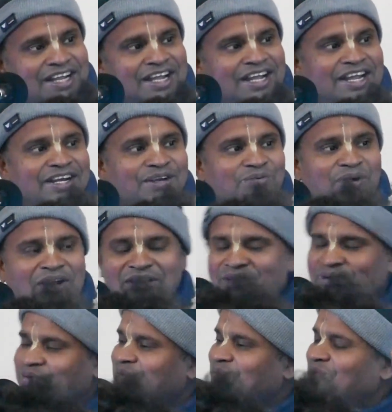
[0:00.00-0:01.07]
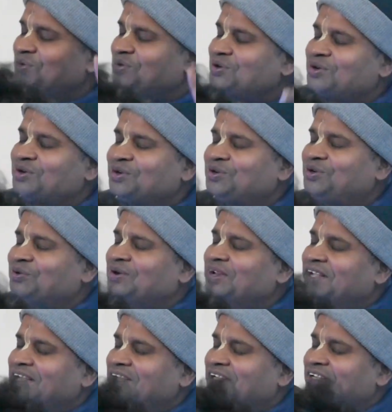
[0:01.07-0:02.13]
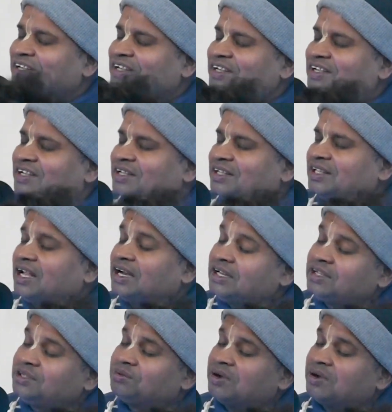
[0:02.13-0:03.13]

and what you today. That is